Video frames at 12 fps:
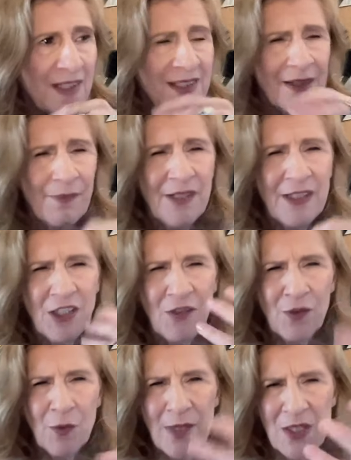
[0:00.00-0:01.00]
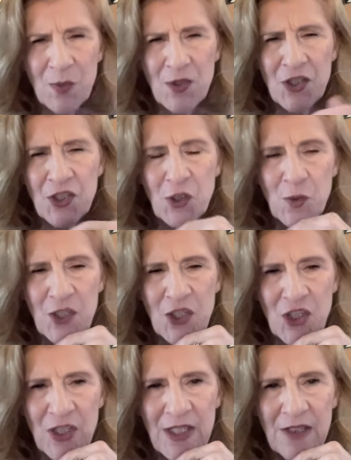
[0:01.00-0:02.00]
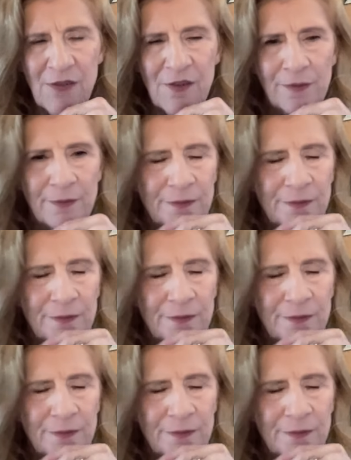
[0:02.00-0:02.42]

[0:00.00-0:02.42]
something that you've always wanted to achieve.